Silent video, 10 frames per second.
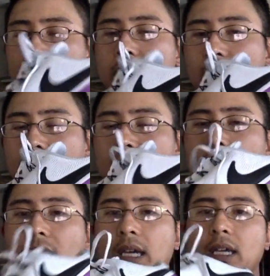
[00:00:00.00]
Okay,
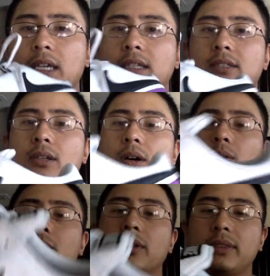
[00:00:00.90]

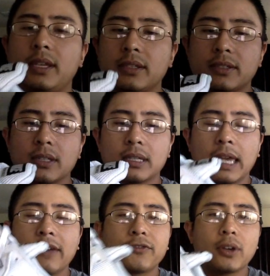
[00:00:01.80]
so this,
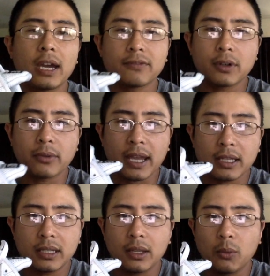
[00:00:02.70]
if you ever
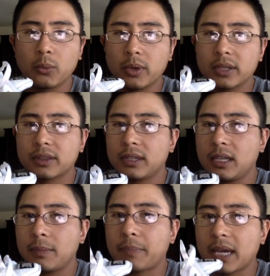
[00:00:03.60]
ran with
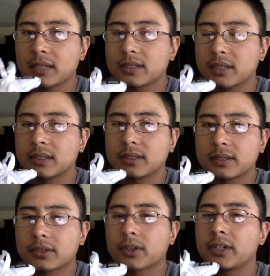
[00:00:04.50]
the
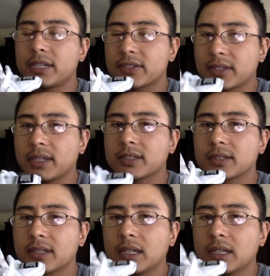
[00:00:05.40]
Pegasus 36